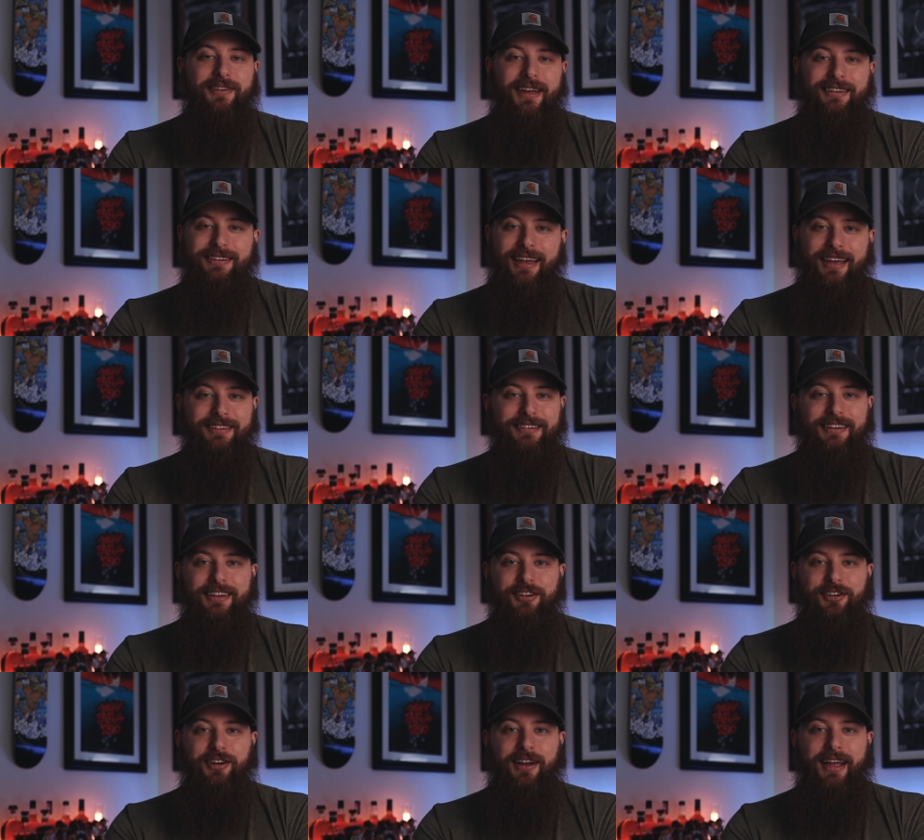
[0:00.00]

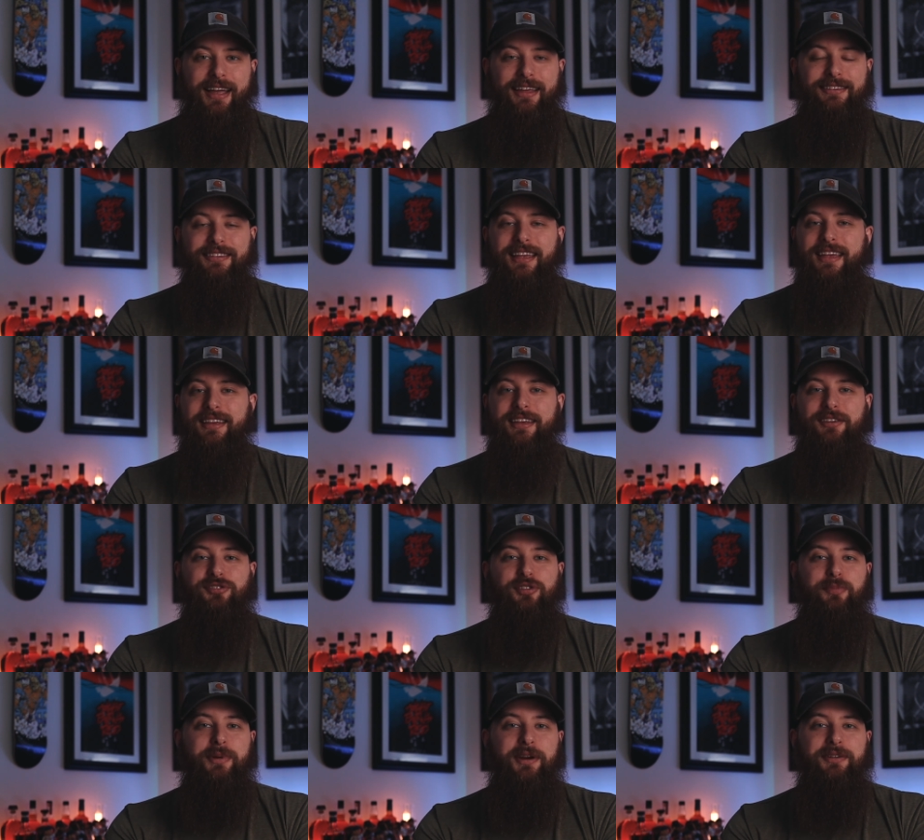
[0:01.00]
fantastic in your hands, gives
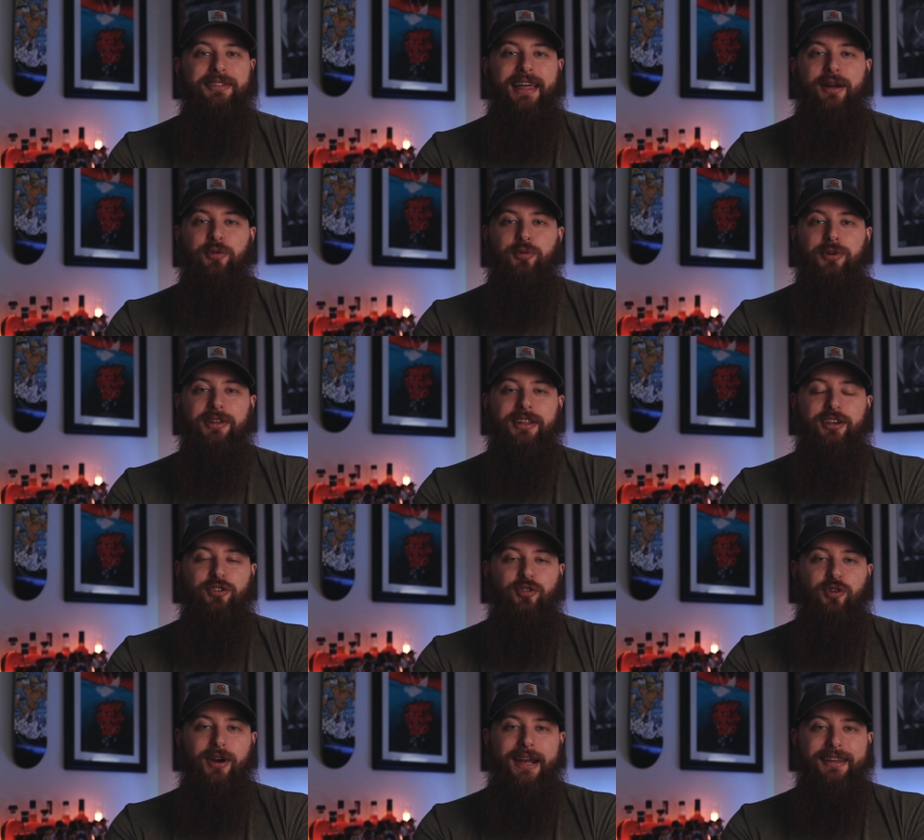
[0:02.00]
your beard that really
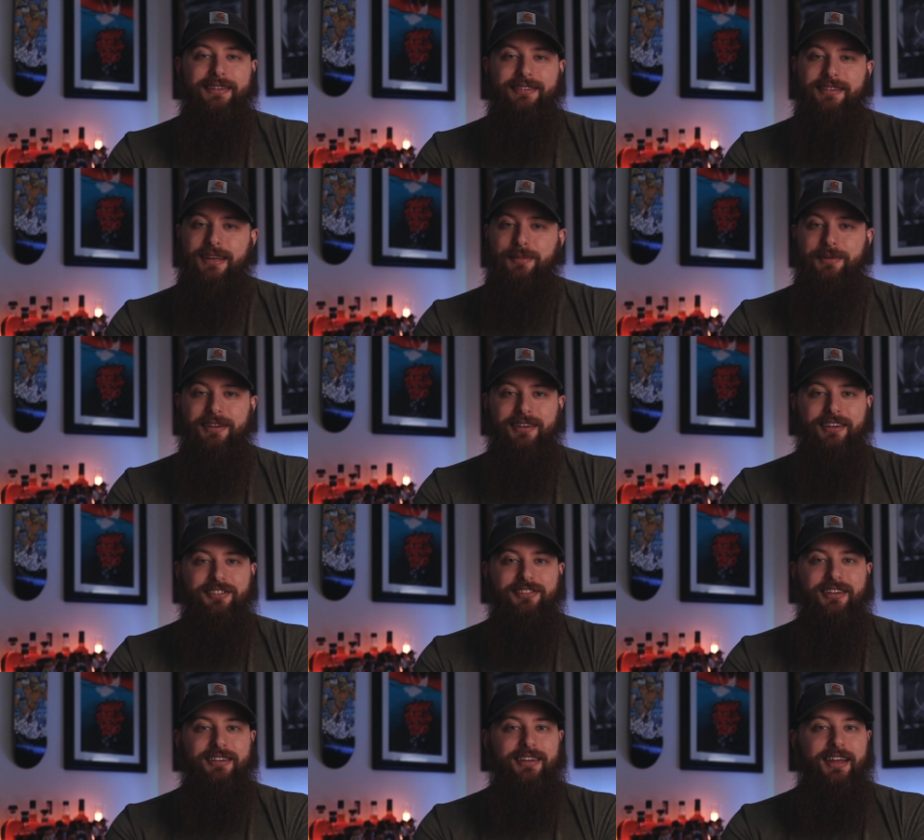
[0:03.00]
great deep
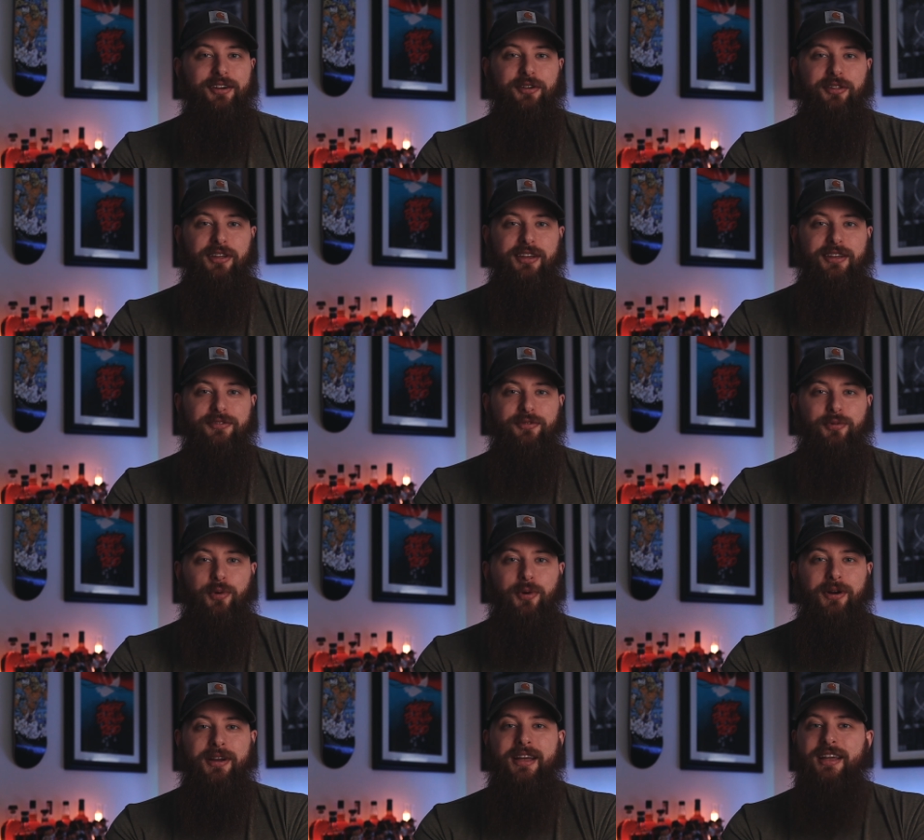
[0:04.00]
conditioning that you're looking
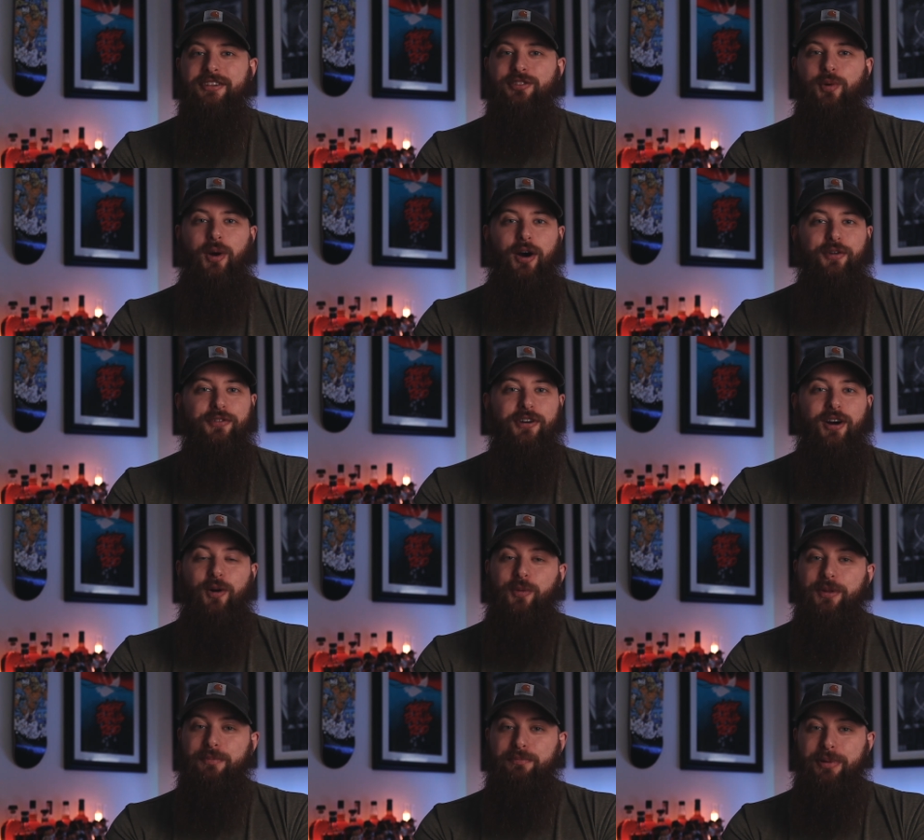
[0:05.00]
for. So overall,
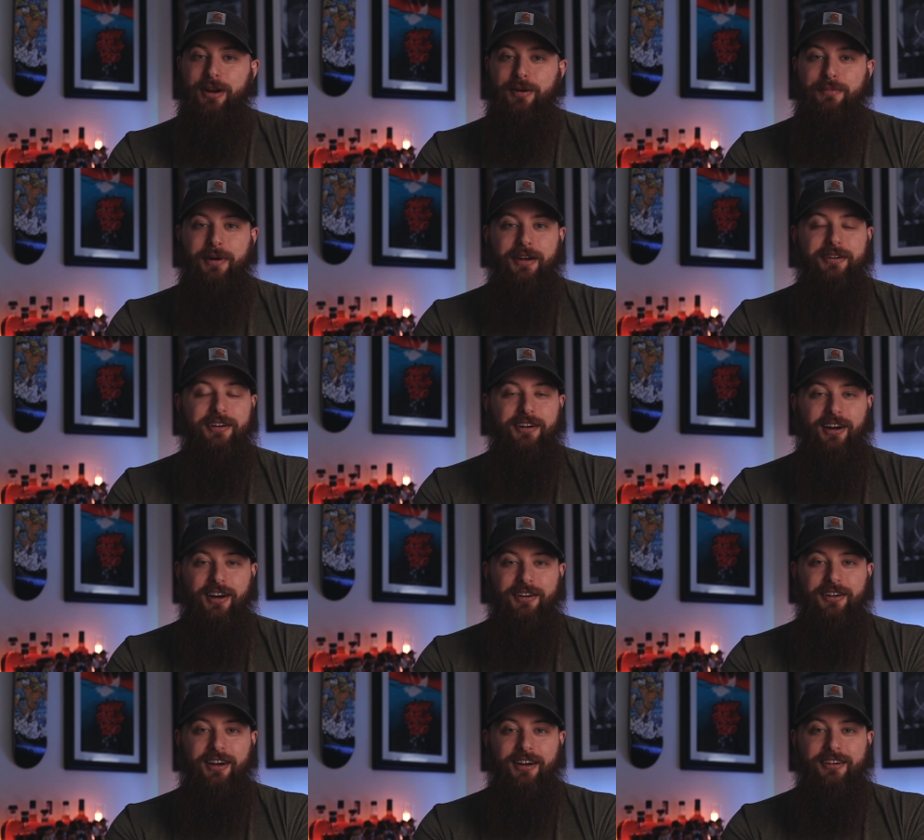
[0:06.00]
with beard butter and
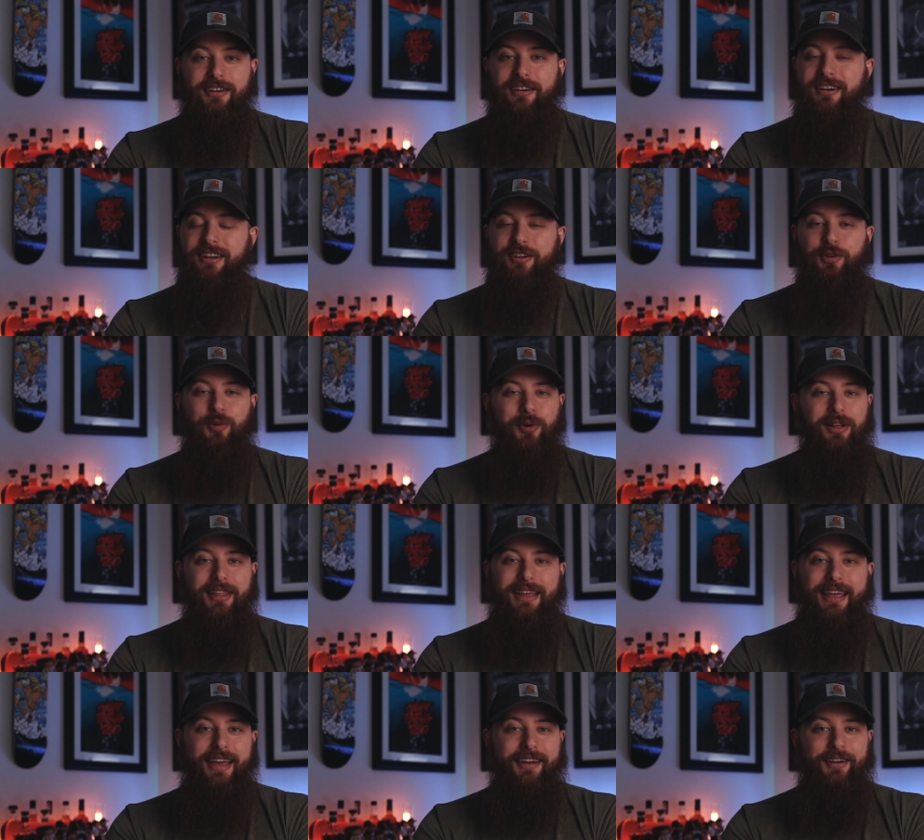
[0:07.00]
Honyocker, you
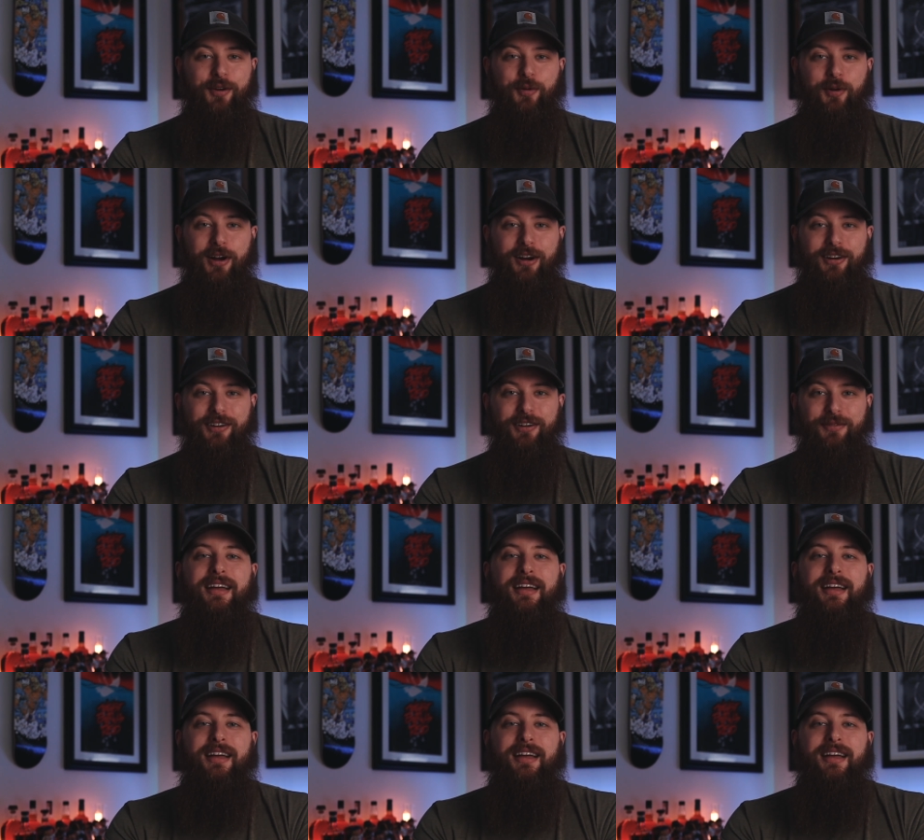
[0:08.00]
really can't go wrong.